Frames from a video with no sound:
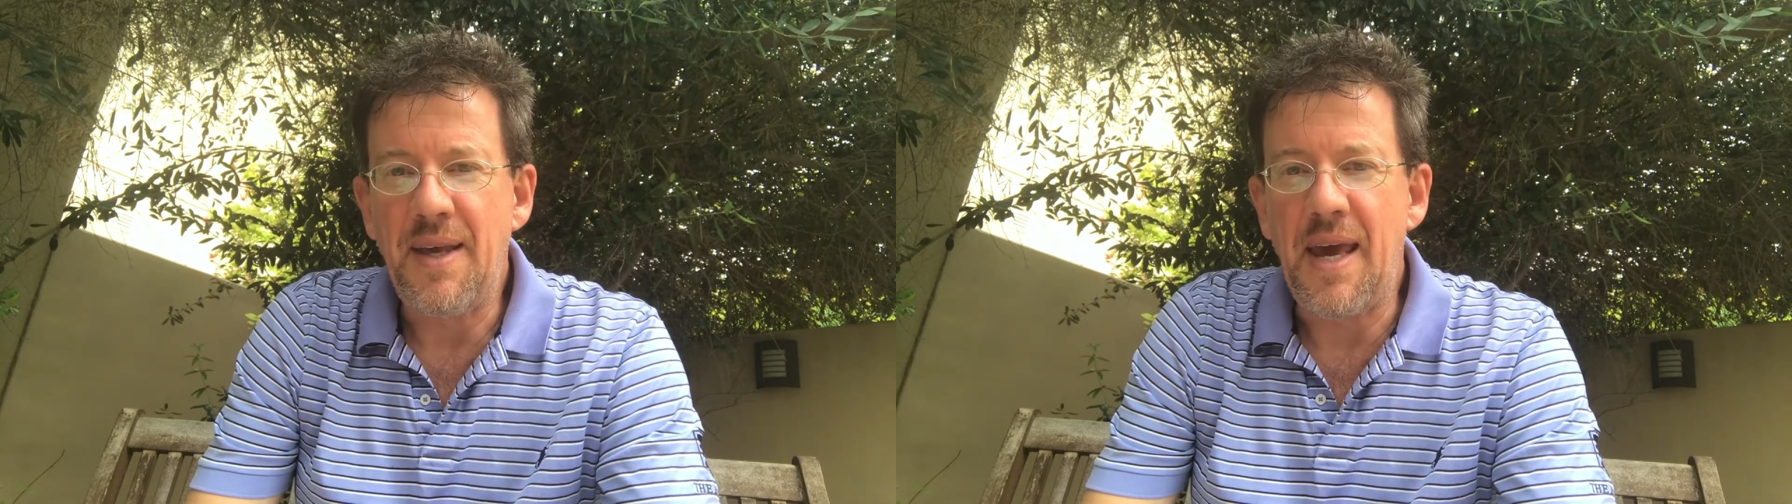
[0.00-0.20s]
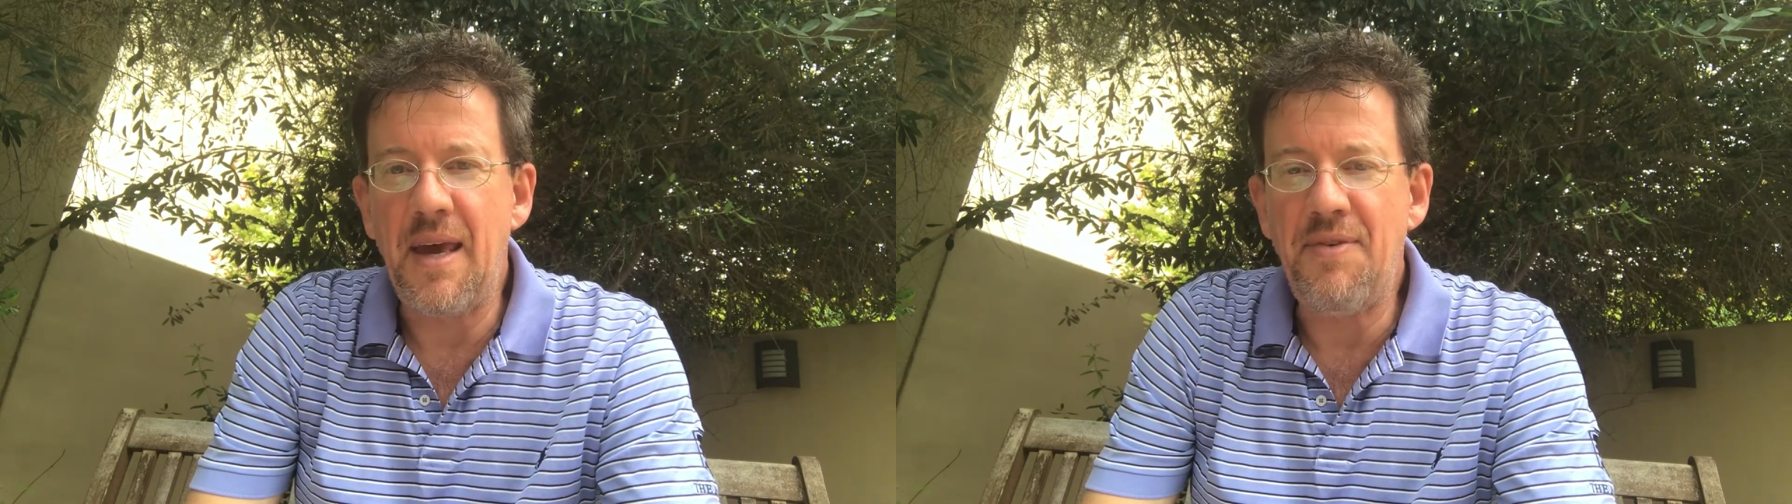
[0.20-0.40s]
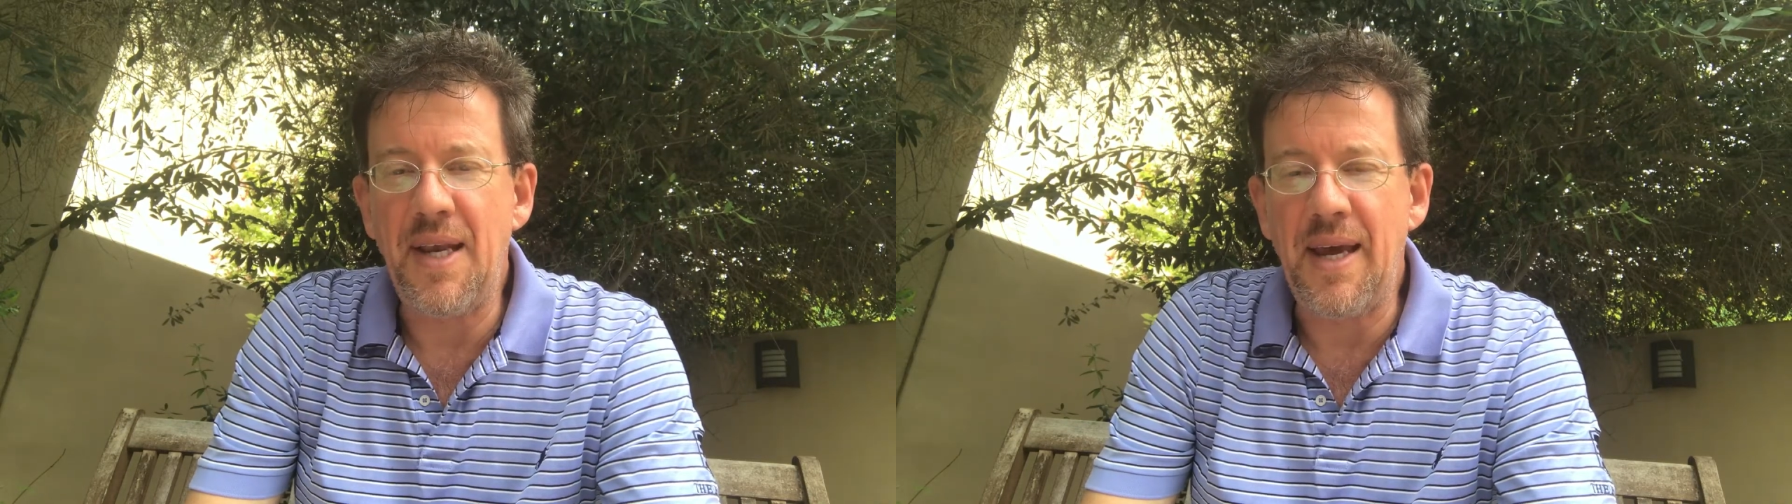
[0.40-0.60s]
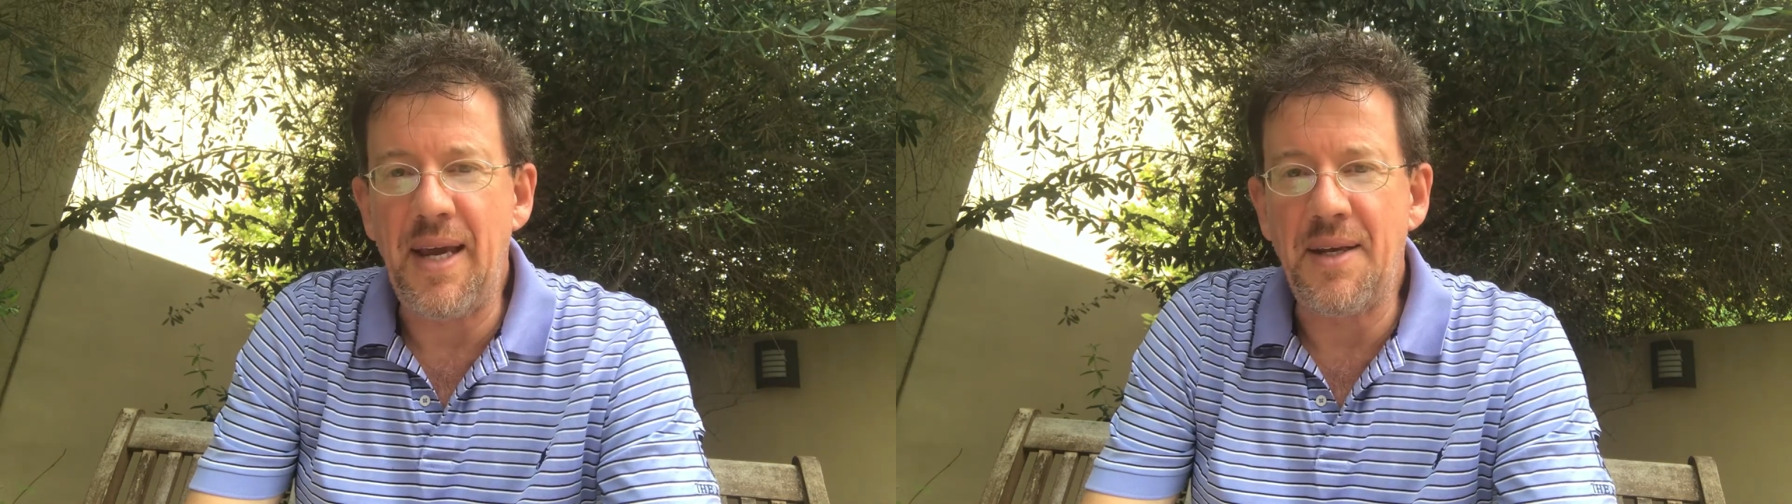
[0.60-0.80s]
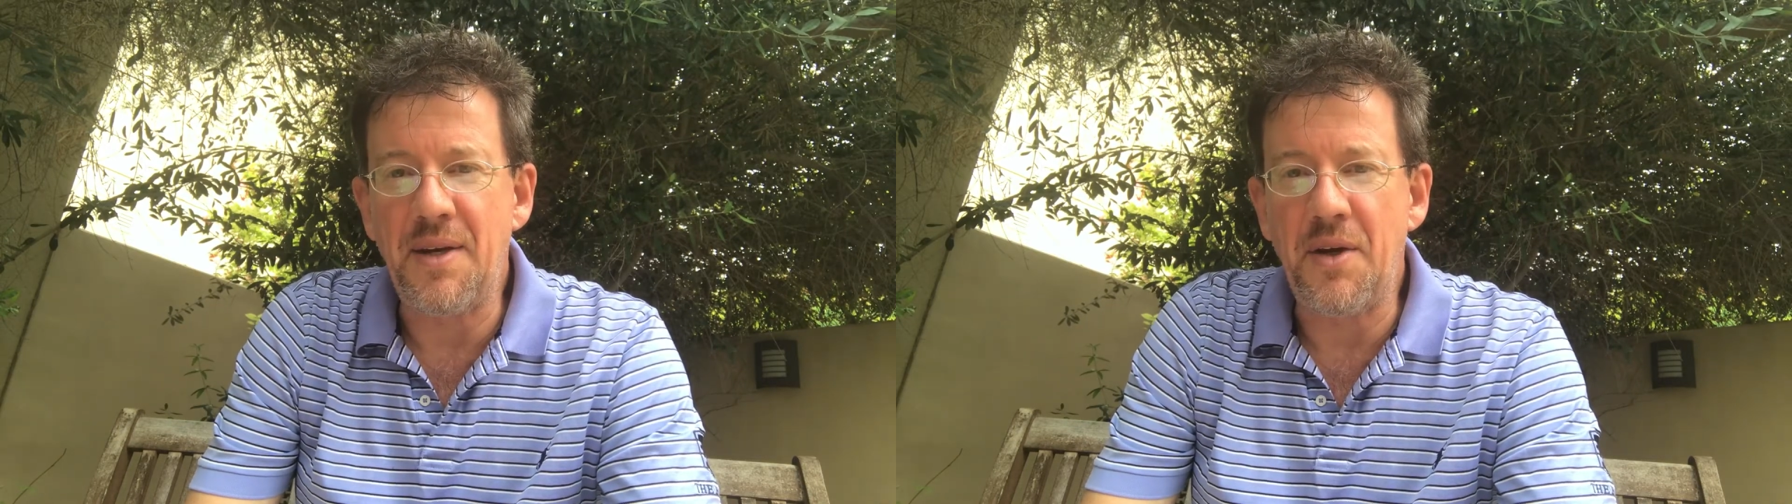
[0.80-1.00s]
heavy
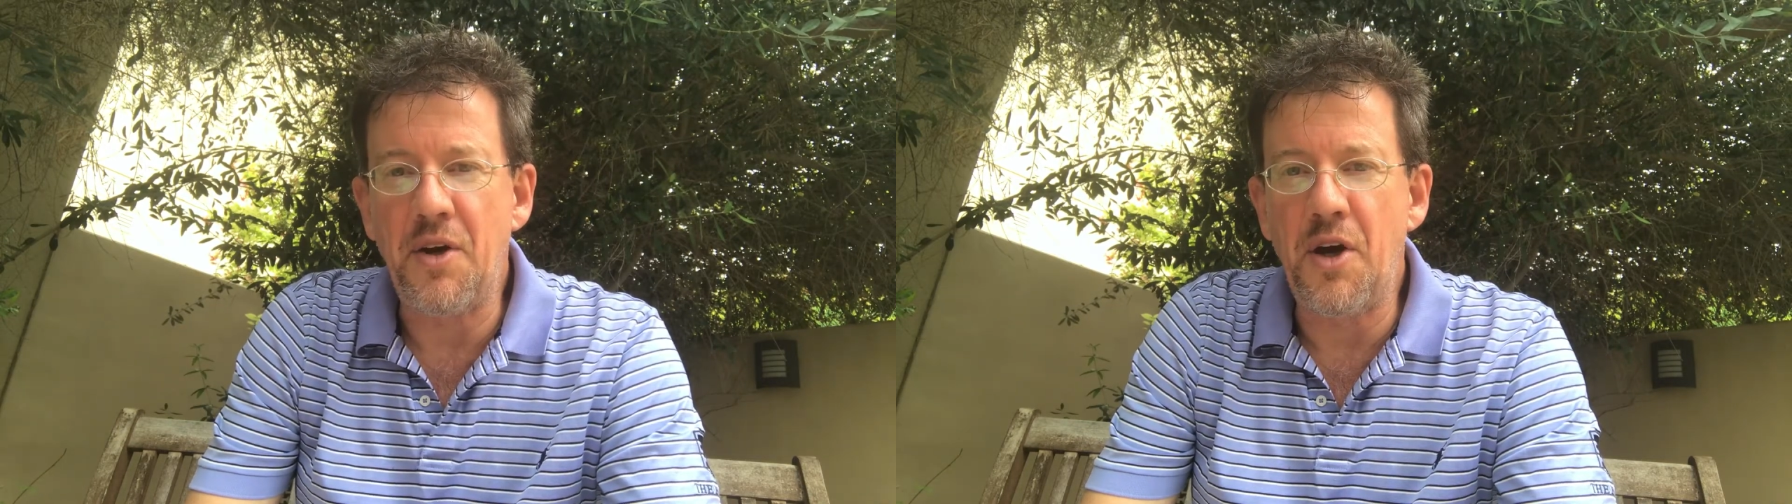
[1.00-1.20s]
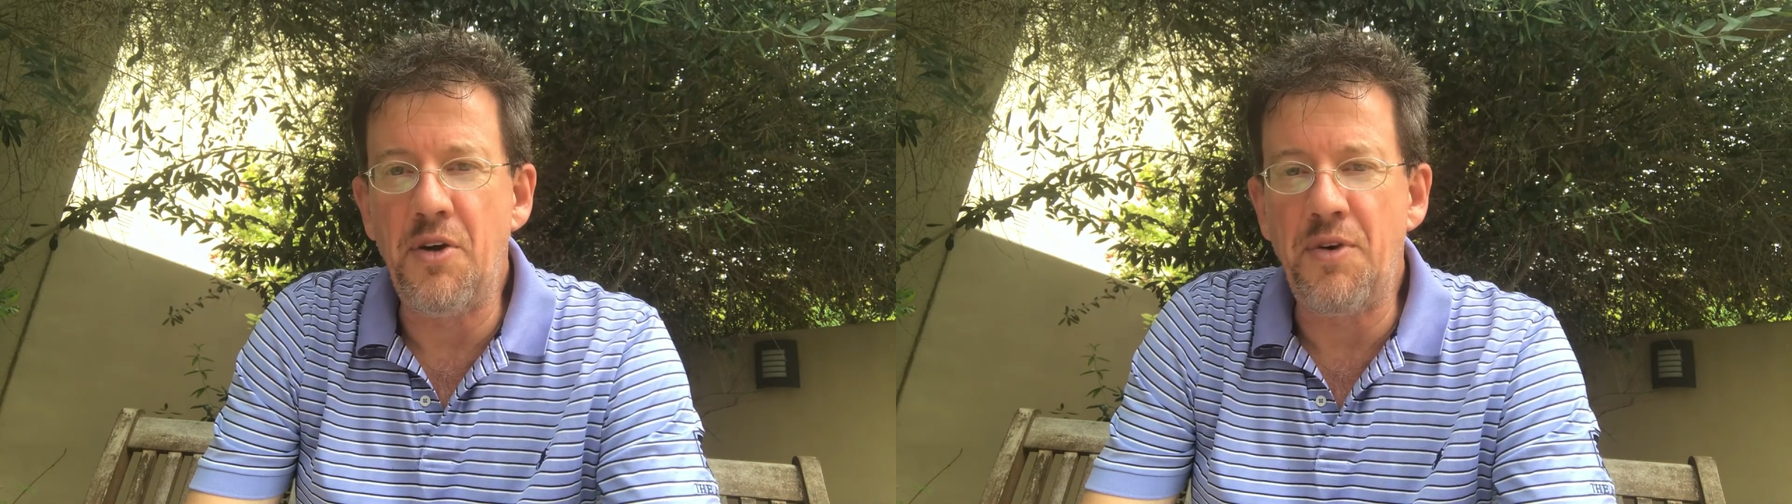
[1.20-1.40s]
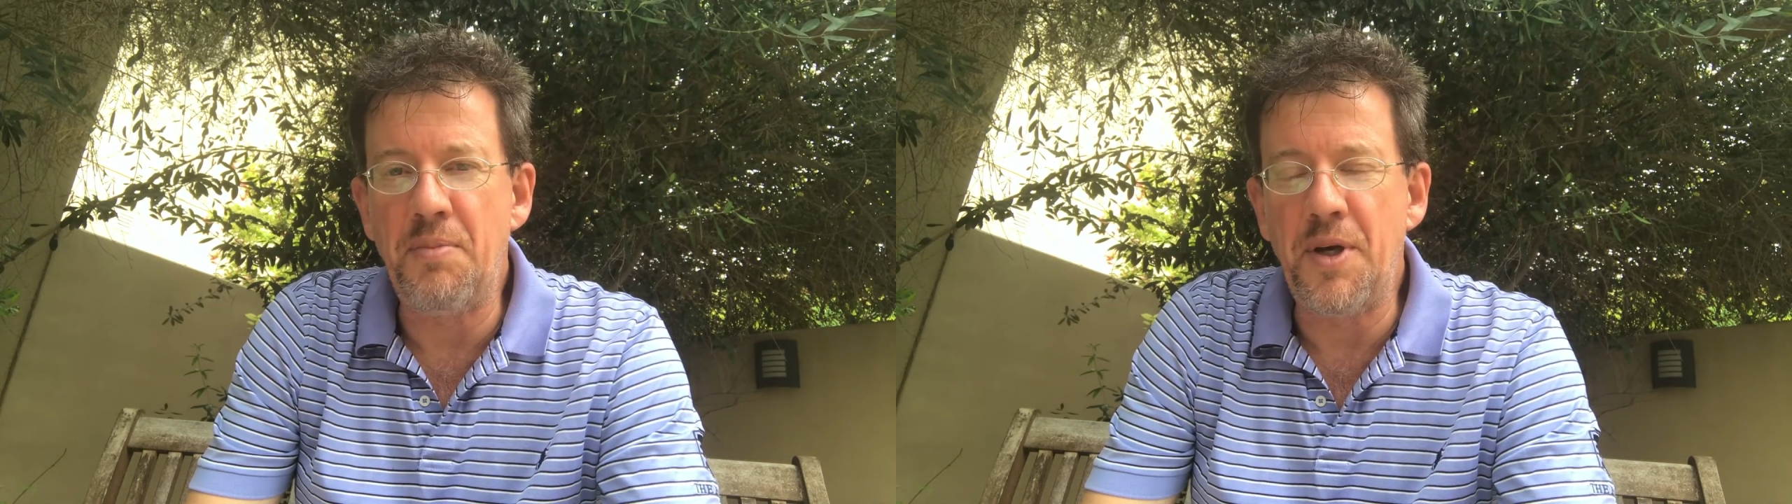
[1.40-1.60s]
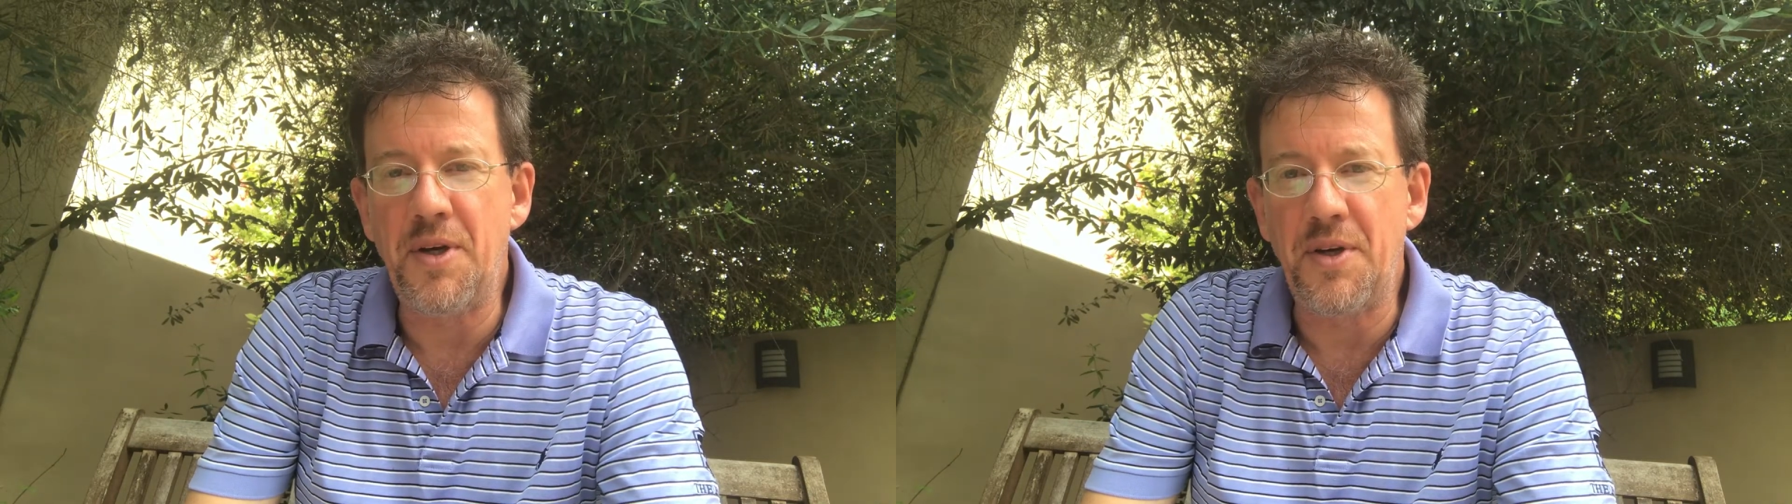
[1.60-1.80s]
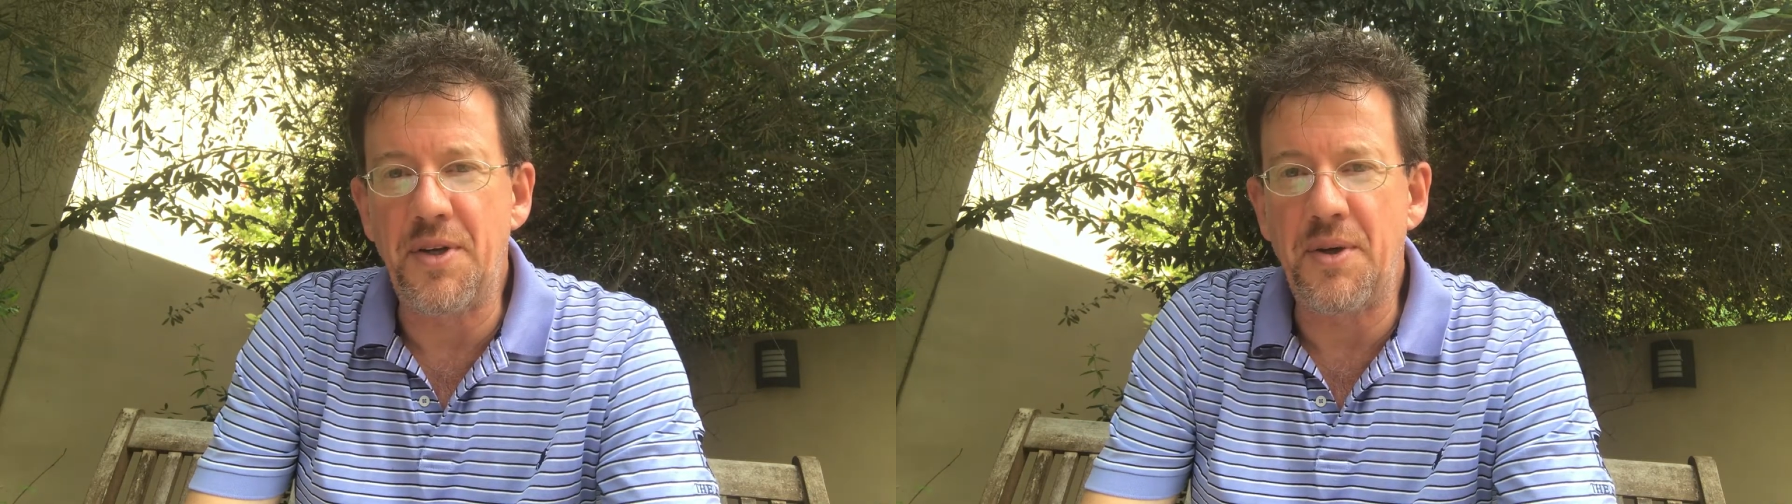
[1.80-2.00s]
laden and overburdened